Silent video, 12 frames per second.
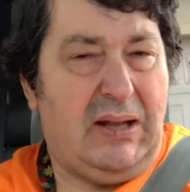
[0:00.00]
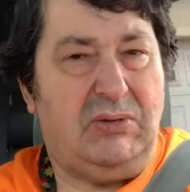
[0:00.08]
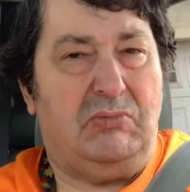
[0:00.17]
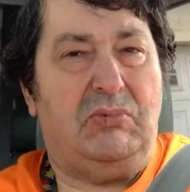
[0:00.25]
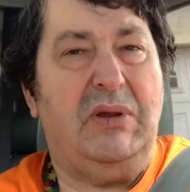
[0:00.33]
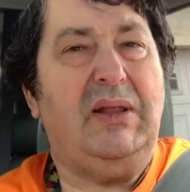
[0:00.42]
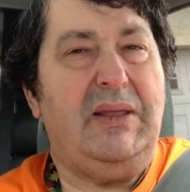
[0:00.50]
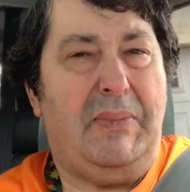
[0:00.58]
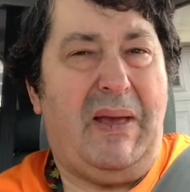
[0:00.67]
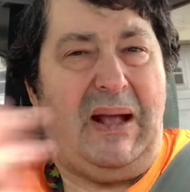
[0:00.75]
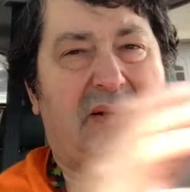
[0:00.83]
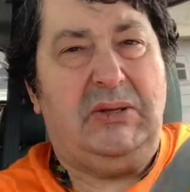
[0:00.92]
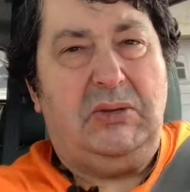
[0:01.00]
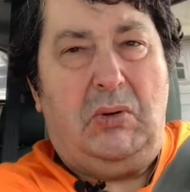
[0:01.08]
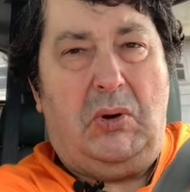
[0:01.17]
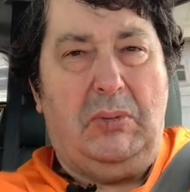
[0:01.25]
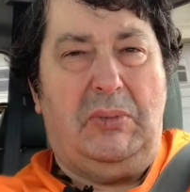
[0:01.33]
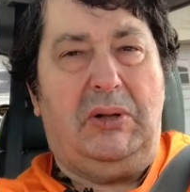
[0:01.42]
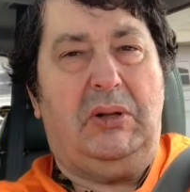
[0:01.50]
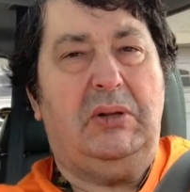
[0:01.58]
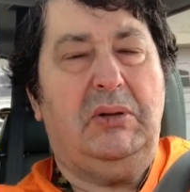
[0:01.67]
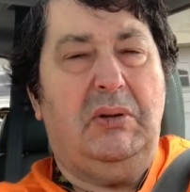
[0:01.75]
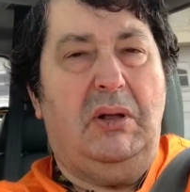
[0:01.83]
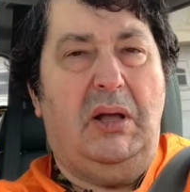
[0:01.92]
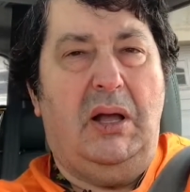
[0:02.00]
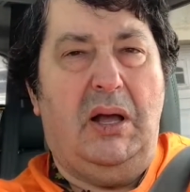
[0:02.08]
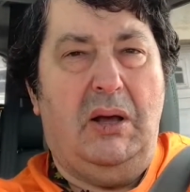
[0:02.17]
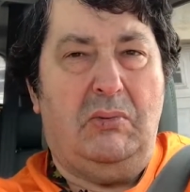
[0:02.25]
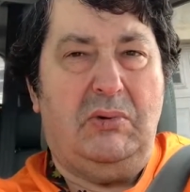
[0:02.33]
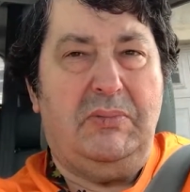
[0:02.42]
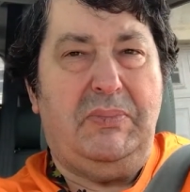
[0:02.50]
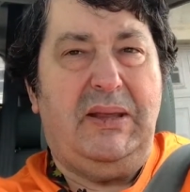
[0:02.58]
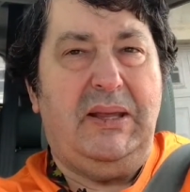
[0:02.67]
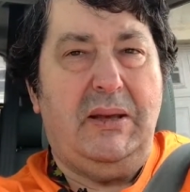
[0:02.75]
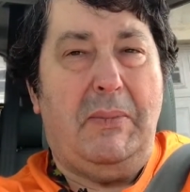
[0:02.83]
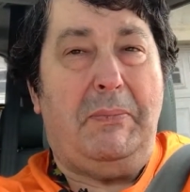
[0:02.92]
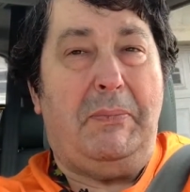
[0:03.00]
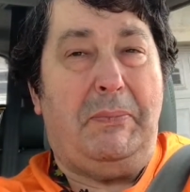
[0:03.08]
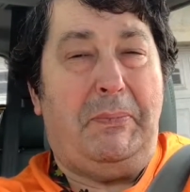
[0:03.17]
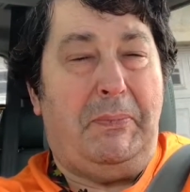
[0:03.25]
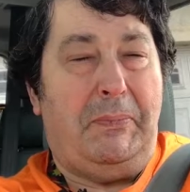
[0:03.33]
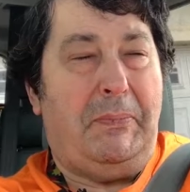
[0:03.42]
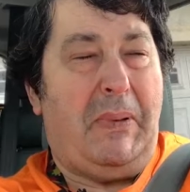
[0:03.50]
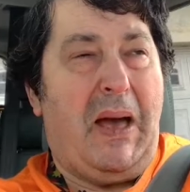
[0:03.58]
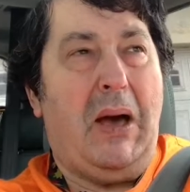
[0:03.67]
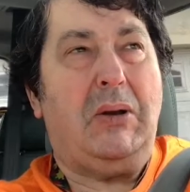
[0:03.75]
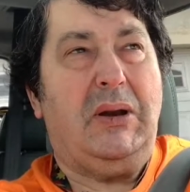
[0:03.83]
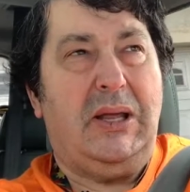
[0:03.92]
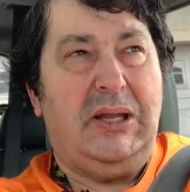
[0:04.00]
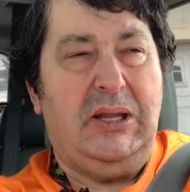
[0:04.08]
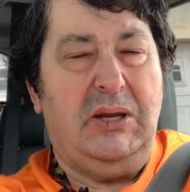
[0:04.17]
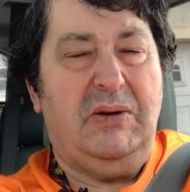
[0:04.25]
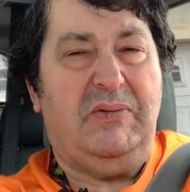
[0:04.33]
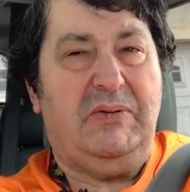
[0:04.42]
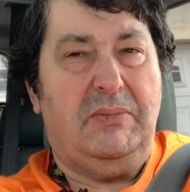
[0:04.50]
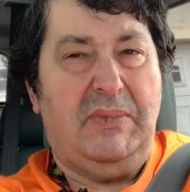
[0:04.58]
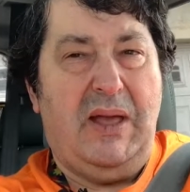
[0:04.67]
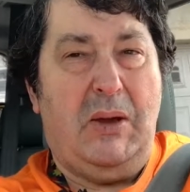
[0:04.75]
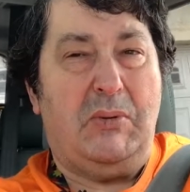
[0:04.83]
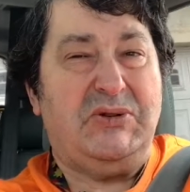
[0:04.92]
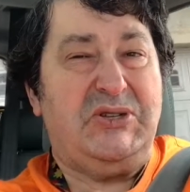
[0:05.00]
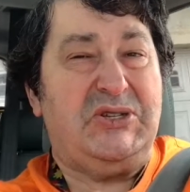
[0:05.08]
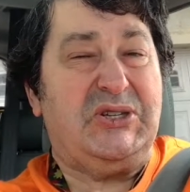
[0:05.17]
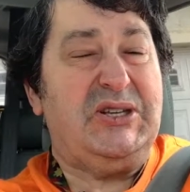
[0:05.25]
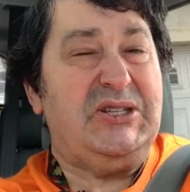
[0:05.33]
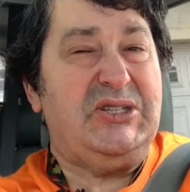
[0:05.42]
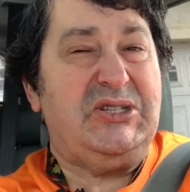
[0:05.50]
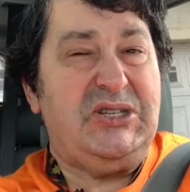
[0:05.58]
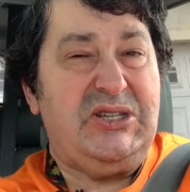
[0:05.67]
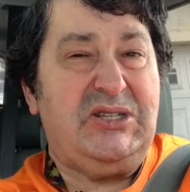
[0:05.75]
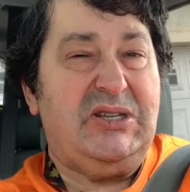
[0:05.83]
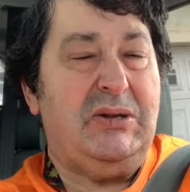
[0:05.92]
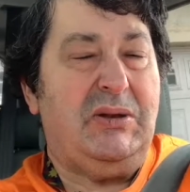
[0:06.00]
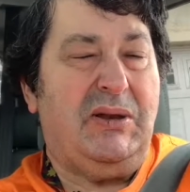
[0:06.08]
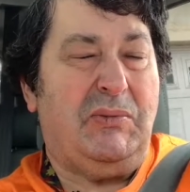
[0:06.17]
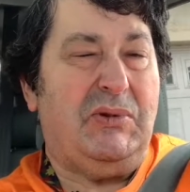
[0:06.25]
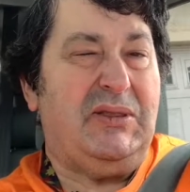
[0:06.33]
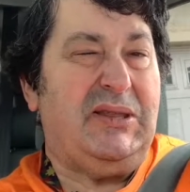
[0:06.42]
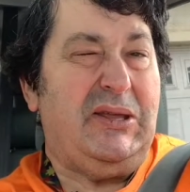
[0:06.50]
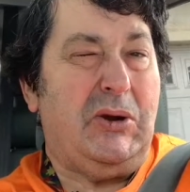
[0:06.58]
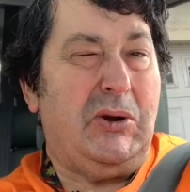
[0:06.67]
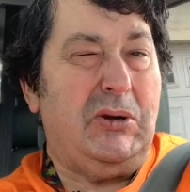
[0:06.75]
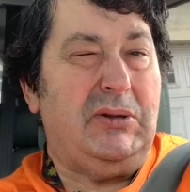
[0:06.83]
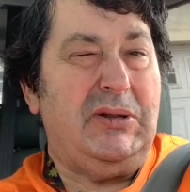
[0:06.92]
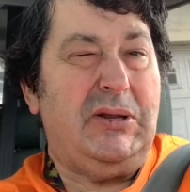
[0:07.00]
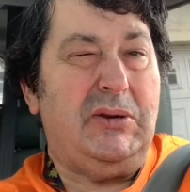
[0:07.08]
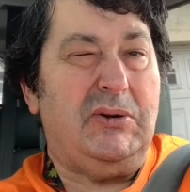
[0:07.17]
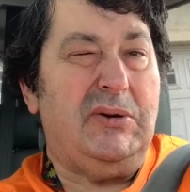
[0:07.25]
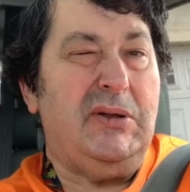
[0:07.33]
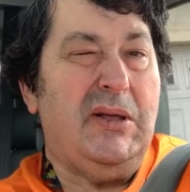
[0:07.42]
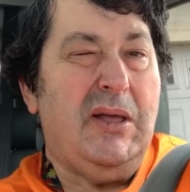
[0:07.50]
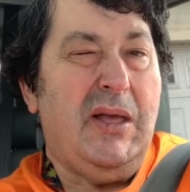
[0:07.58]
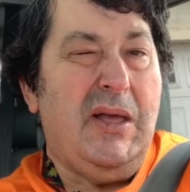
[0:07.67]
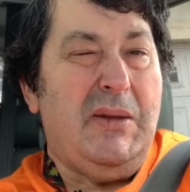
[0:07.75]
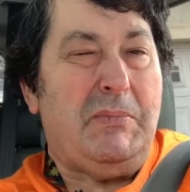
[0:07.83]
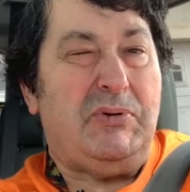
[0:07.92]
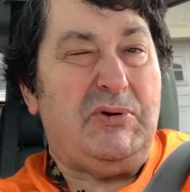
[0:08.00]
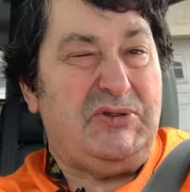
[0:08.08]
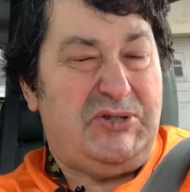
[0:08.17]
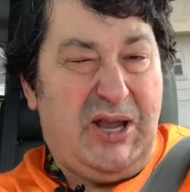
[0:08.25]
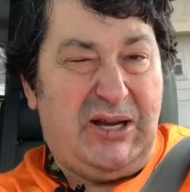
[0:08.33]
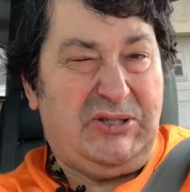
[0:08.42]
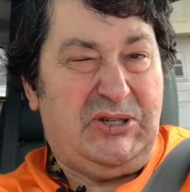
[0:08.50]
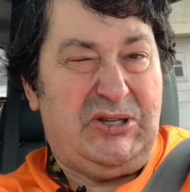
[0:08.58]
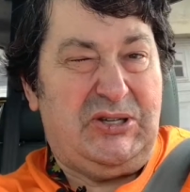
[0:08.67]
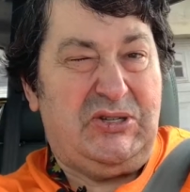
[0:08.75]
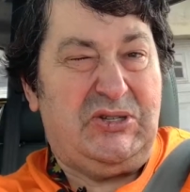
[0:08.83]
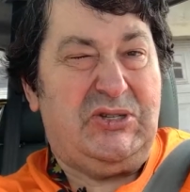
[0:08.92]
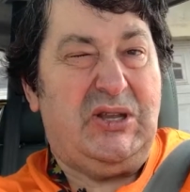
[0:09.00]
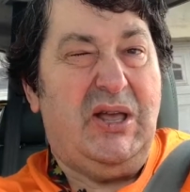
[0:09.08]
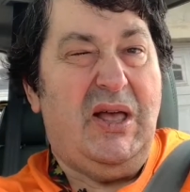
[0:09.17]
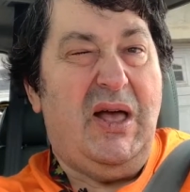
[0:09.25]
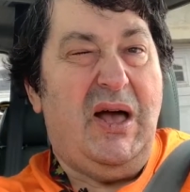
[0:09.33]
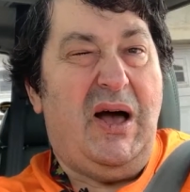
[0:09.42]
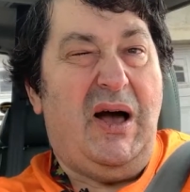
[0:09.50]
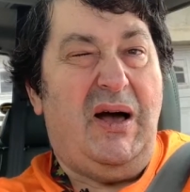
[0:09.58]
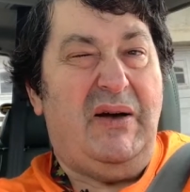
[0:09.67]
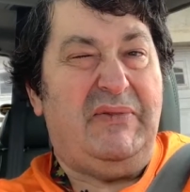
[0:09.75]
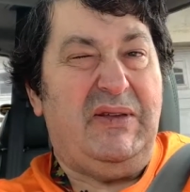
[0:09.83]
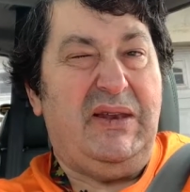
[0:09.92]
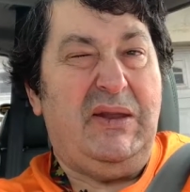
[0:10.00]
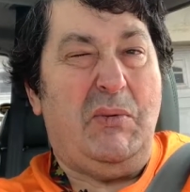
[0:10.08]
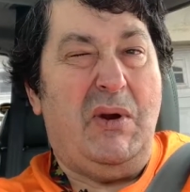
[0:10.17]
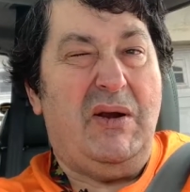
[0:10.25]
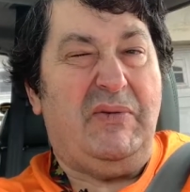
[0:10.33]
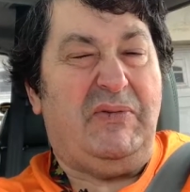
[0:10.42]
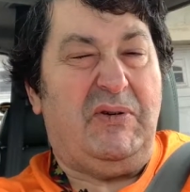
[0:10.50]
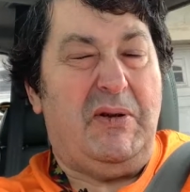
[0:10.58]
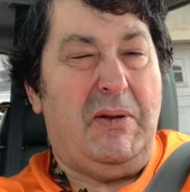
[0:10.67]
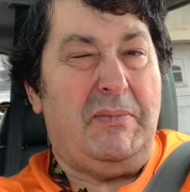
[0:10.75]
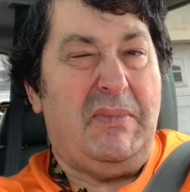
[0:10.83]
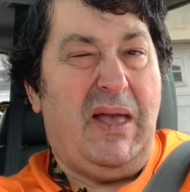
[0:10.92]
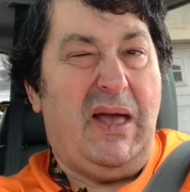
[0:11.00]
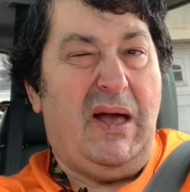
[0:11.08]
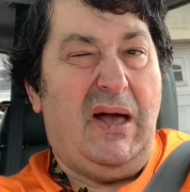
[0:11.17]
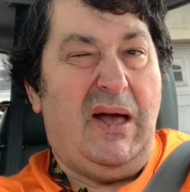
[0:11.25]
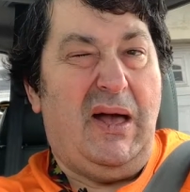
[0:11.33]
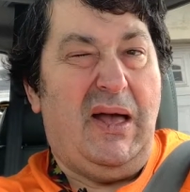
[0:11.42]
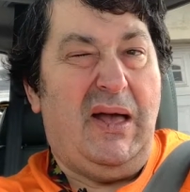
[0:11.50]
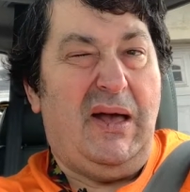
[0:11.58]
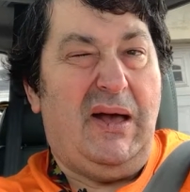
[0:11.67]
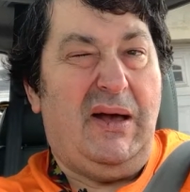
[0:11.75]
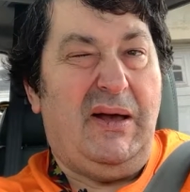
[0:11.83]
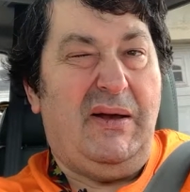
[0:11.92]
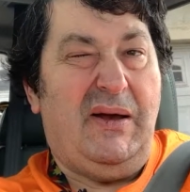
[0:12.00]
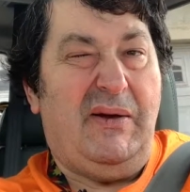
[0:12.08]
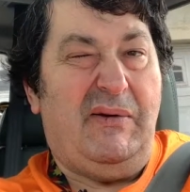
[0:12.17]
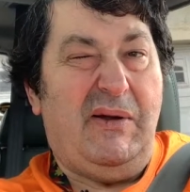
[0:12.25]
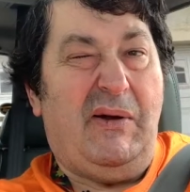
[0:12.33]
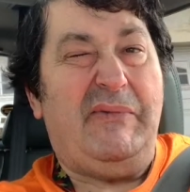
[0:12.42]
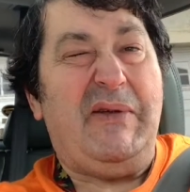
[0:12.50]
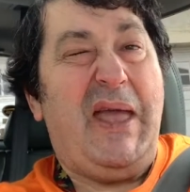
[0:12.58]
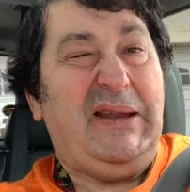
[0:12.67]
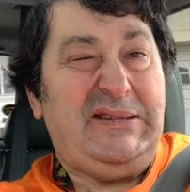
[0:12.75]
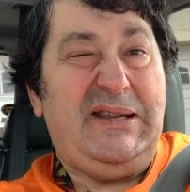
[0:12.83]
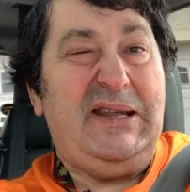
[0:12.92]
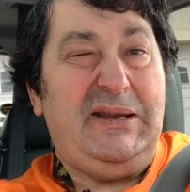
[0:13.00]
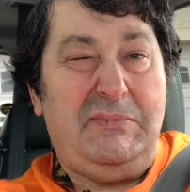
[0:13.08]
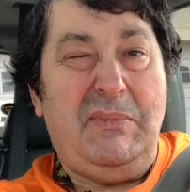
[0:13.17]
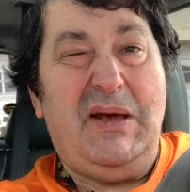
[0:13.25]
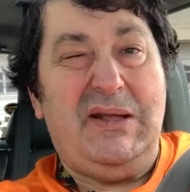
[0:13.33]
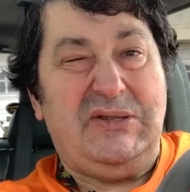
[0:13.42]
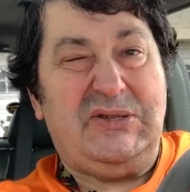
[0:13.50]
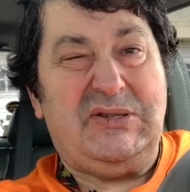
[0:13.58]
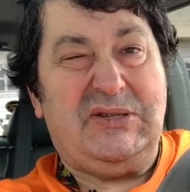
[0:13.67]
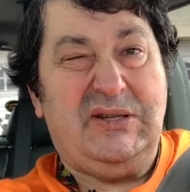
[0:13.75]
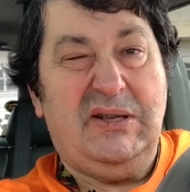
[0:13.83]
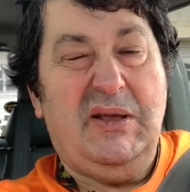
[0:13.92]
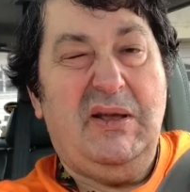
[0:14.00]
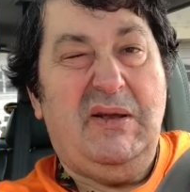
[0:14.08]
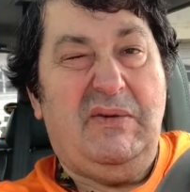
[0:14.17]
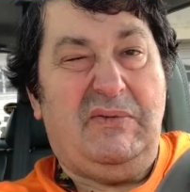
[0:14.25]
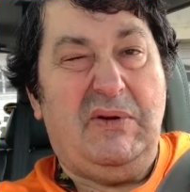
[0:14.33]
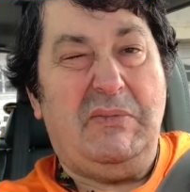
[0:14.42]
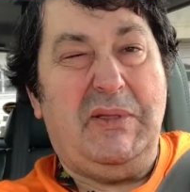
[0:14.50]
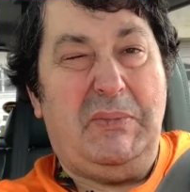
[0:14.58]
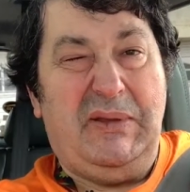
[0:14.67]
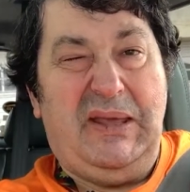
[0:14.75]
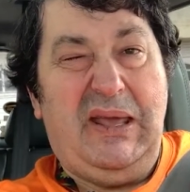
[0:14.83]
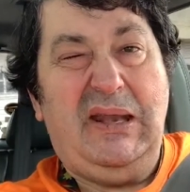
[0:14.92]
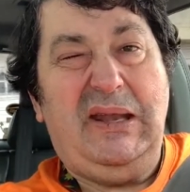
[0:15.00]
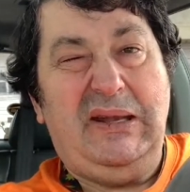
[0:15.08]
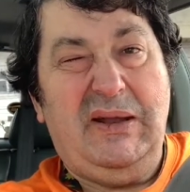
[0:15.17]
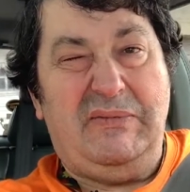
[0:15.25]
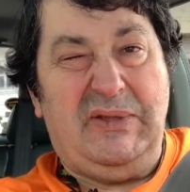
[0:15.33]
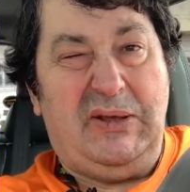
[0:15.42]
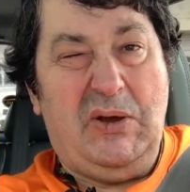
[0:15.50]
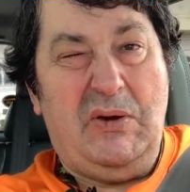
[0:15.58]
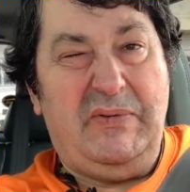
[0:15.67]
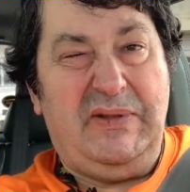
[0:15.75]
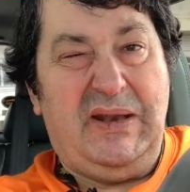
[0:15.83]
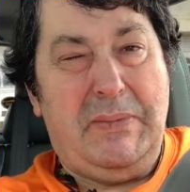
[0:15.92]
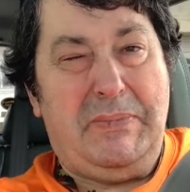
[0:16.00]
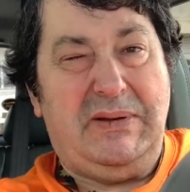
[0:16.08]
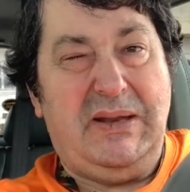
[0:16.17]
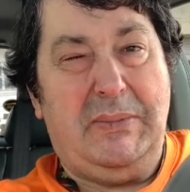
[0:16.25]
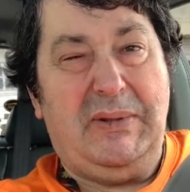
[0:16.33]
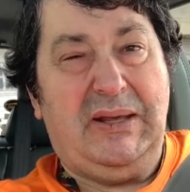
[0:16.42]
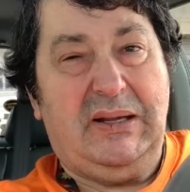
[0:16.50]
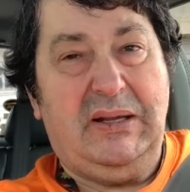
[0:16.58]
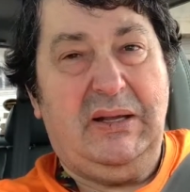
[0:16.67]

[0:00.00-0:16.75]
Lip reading: really back to normal would be about a year from now, which is consistent with the earlier projections of anywhere from of 18 months from the beginning of the COVID epidemic